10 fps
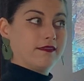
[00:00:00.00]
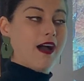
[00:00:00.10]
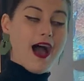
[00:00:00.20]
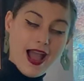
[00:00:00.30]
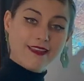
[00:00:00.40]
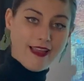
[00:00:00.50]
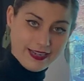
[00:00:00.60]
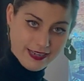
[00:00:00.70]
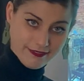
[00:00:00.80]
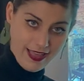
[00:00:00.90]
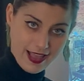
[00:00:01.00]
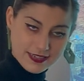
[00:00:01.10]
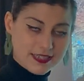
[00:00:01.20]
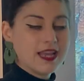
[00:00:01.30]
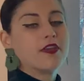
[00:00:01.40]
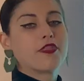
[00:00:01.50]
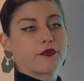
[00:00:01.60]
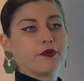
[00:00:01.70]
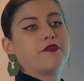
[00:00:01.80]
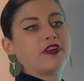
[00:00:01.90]
highlighting that
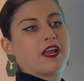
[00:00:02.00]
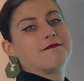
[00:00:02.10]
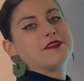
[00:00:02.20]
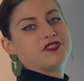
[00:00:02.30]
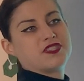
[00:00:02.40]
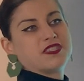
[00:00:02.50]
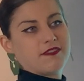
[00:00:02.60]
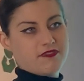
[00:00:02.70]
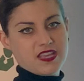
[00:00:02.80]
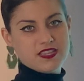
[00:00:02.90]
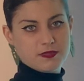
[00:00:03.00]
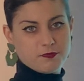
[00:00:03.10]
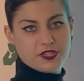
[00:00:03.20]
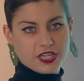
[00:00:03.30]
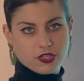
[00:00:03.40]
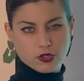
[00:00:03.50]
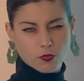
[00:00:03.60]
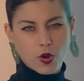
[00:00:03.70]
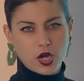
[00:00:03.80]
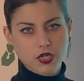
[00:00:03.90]
through the commissions of these particular
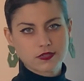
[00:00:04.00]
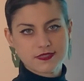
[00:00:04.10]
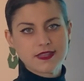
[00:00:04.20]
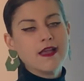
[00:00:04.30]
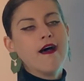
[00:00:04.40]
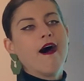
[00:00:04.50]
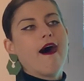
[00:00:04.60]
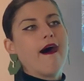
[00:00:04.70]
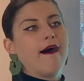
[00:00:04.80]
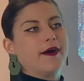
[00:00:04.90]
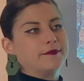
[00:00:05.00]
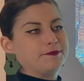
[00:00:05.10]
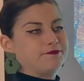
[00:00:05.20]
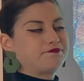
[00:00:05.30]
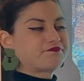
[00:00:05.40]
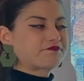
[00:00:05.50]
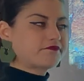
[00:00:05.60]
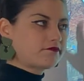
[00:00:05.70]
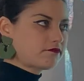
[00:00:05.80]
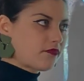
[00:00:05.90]
works. Um,
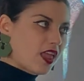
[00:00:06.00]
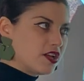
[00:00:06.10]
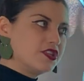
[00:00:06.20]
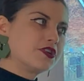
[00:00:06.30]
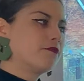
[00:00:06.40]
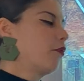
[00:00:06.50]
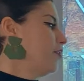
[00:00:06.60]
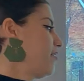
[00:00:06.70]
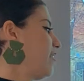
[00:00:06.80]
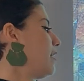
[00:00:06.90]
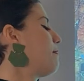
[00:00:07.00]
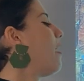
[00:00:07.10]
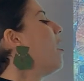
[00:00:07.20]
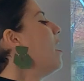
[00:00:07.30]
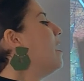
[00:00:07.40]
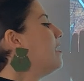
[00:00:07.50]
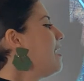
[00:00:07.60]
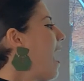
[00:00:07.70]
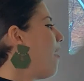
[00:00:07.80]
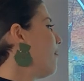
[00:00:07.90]
so important to think about.
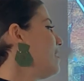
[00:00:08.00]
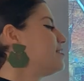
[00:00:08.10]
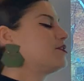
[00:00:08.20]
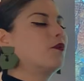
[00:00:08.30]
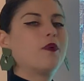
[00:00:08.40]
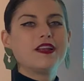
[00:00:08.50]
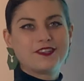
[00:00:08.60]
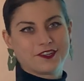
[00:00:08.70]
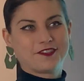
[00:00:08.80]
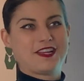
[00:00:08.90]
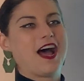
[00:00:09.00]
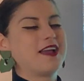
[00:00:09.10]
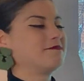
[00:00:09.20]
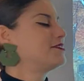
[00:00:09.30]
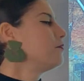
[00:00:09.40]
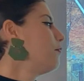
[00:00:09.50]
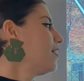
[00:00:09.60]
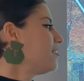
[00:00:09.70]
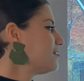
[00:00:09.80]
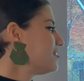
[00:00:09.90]
Now, it's the winter time, so what
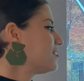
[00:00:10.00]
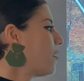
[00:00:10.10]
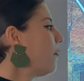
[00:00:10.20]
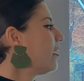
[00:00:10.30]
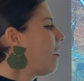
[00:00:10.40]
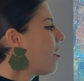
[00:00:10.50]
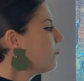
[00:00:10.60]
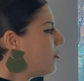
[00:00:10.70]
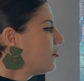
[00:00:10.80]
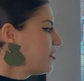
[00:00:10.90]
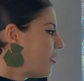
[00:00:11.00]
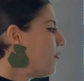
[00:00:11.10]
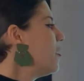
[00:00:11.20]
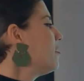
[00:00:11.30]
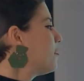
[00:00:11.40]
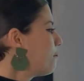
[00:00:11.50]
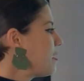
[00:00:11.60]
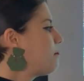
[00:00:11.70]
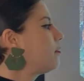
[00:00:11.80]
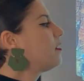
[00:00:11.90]
else is going on? Well, you know, the
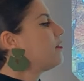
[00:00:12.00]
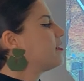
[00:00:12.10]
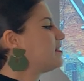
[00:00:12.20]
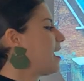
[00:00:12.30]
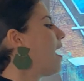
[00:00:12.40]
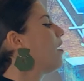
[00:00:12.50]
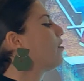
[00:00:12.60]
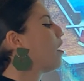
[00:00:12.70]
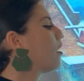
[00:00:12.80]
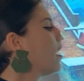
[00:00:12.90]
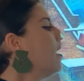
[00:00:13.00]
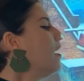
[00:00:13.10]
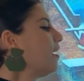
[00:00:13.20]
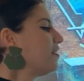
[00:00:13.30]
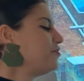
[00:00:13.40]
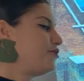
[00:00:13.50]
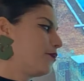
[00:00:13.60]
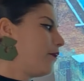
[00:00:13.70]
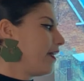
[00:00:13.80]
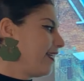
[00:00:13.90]
people in the town are
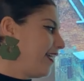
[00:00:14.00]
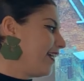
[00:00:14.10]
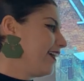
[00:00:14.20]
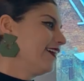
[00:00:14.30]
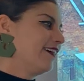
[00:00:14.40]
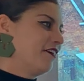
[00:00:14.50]
enjoying,